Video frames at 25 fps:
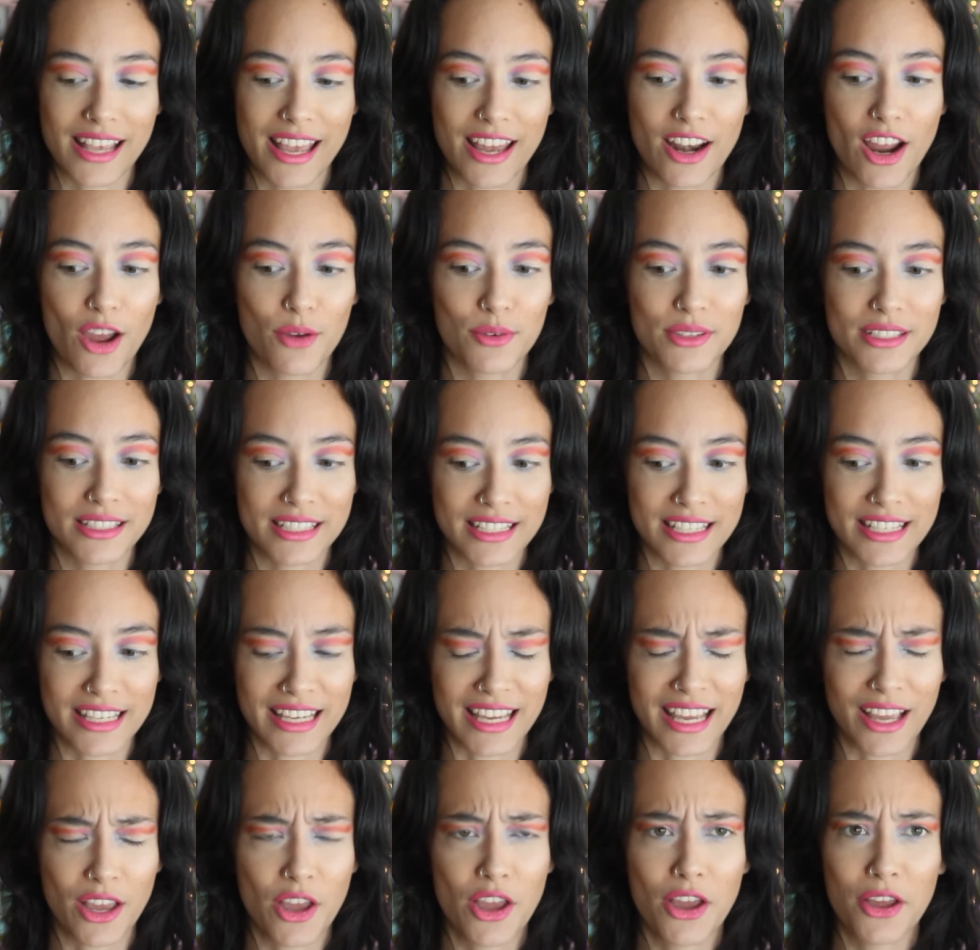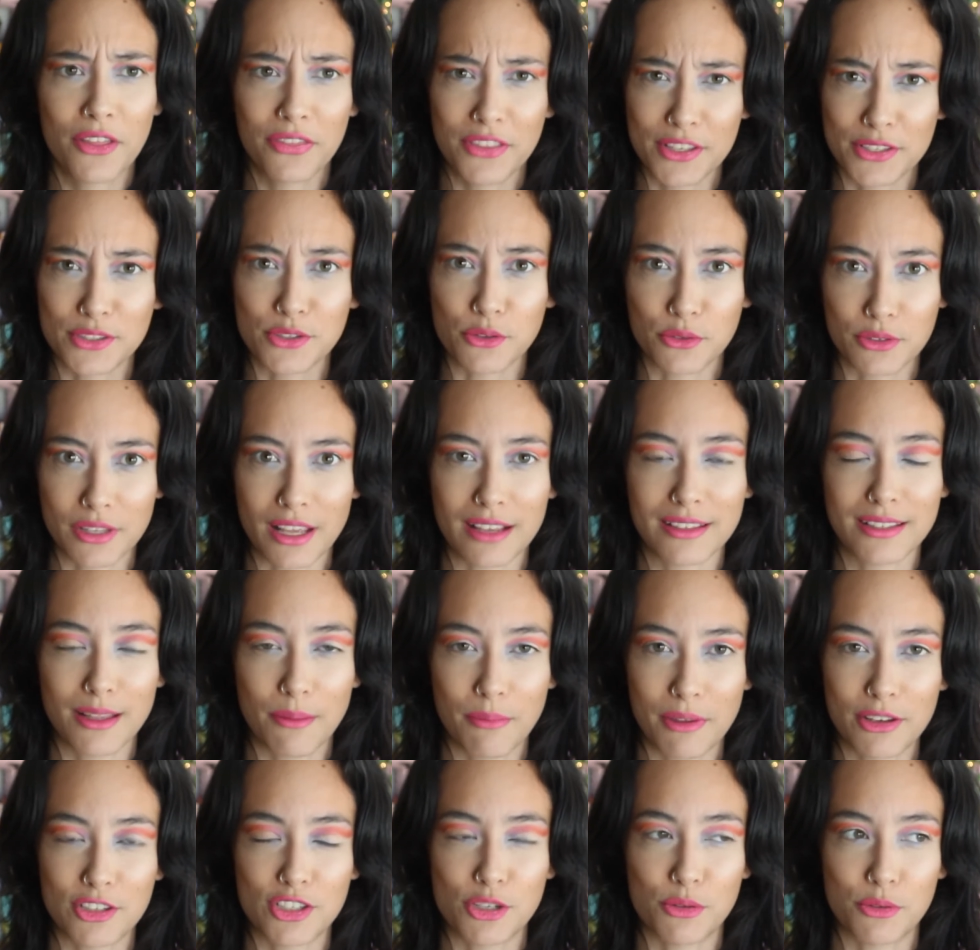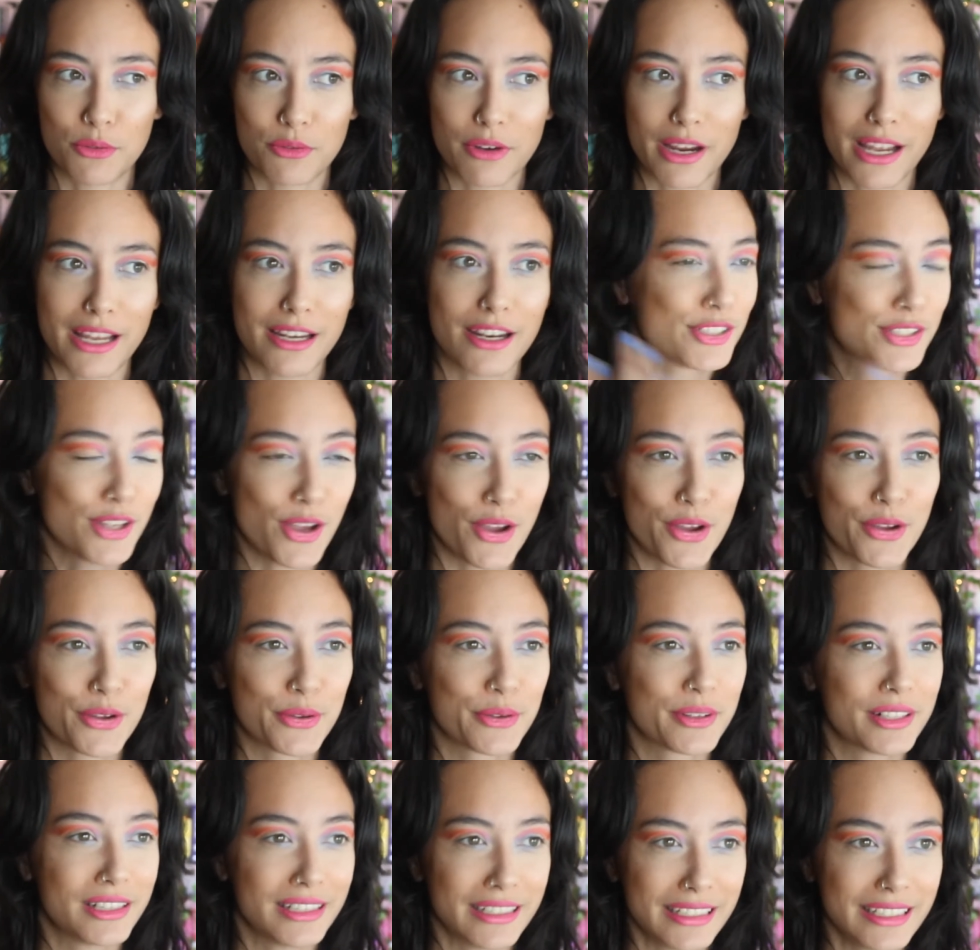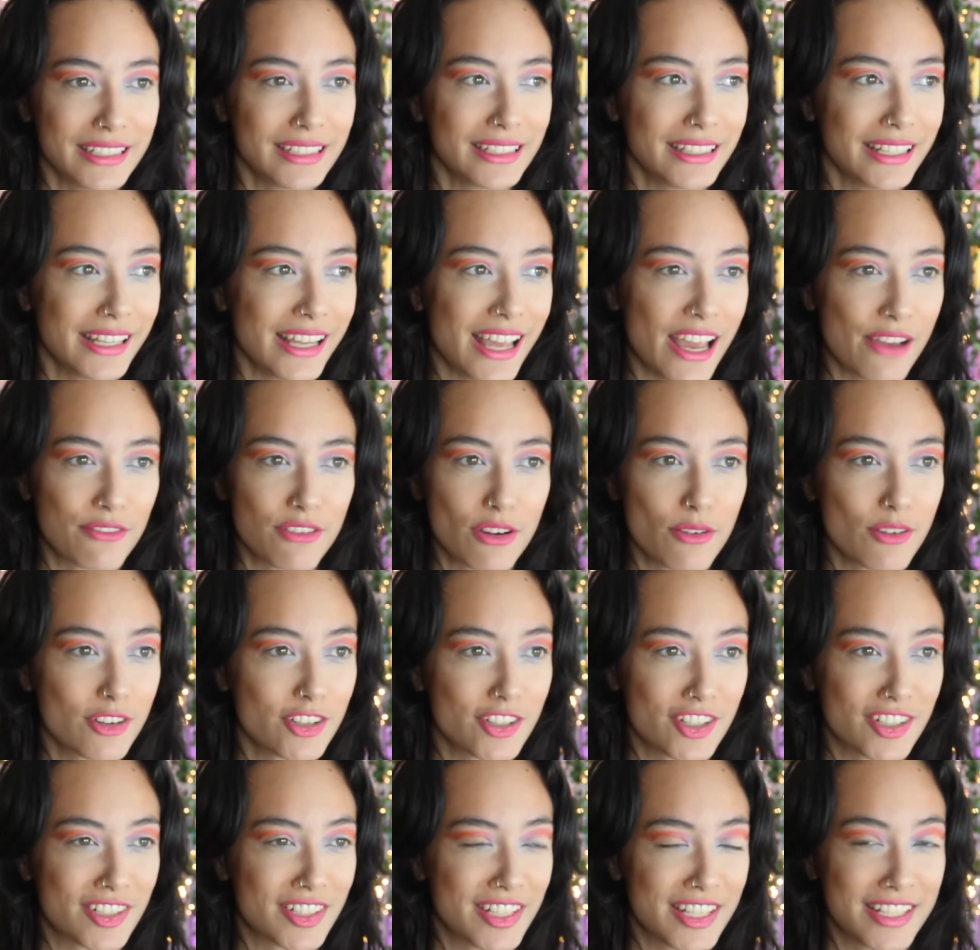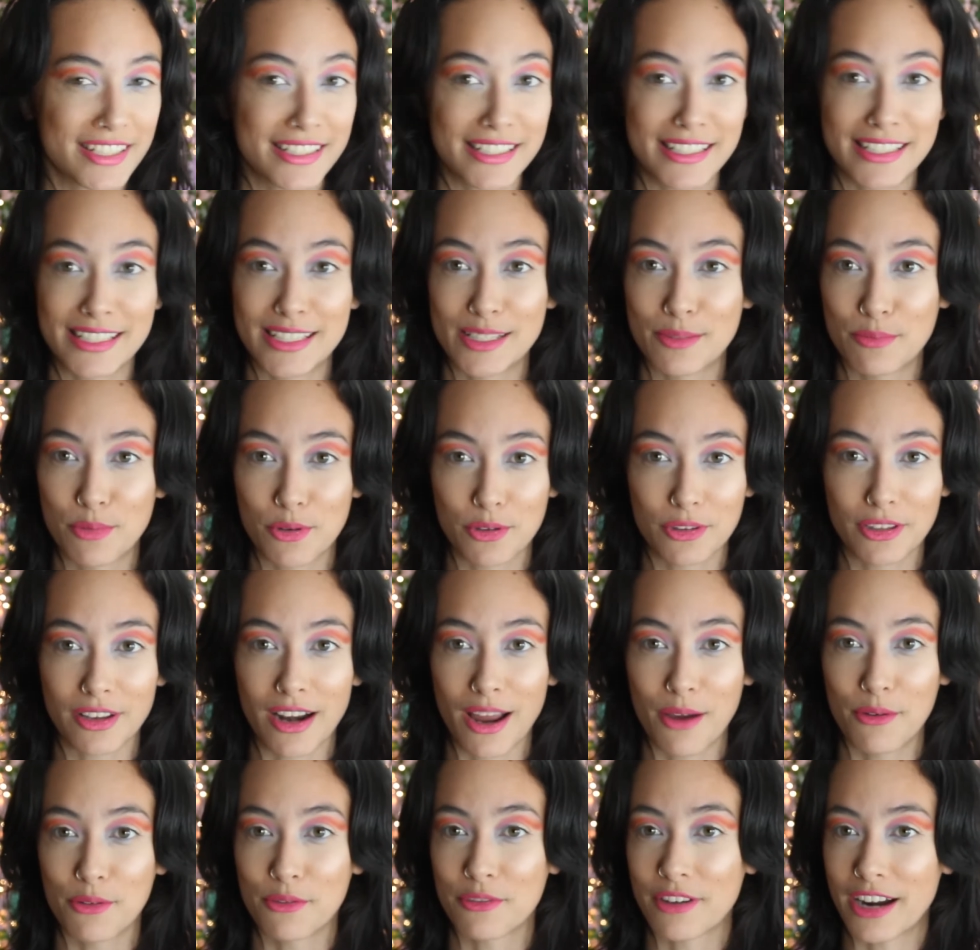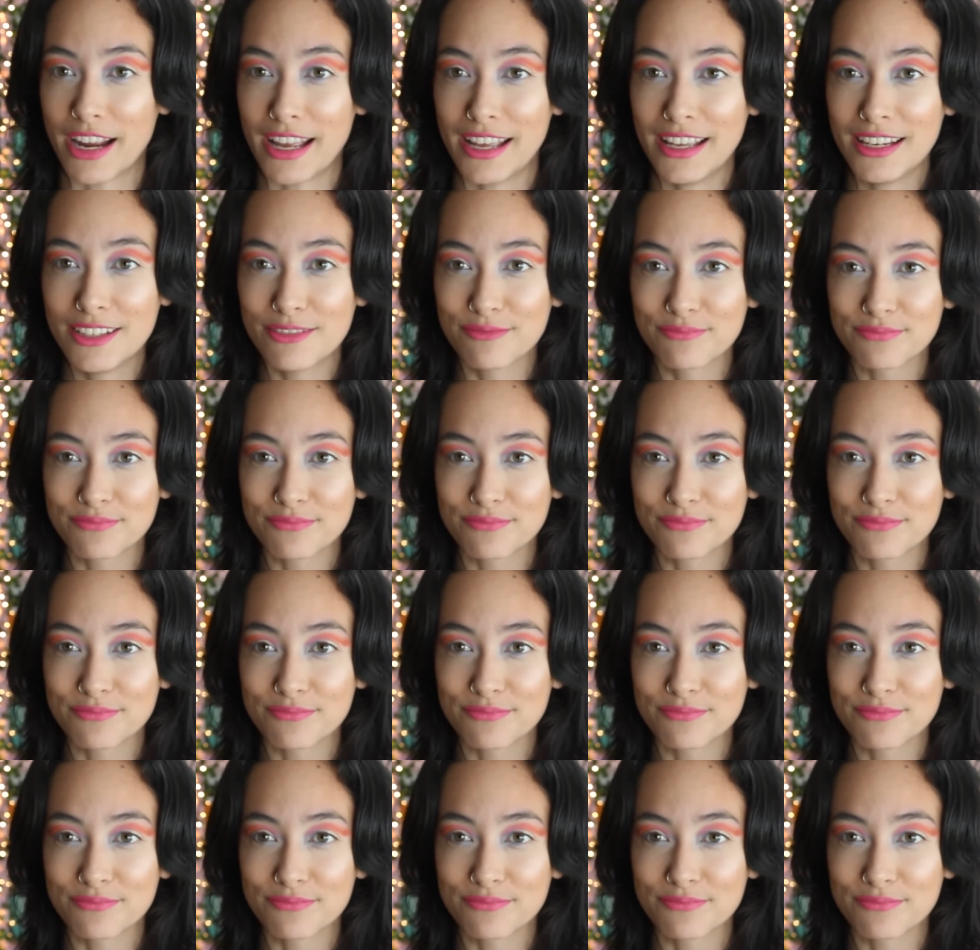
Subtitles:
And I was thinking, this looks like something she would read. So clearly everyone just thinks this is a book that I would read,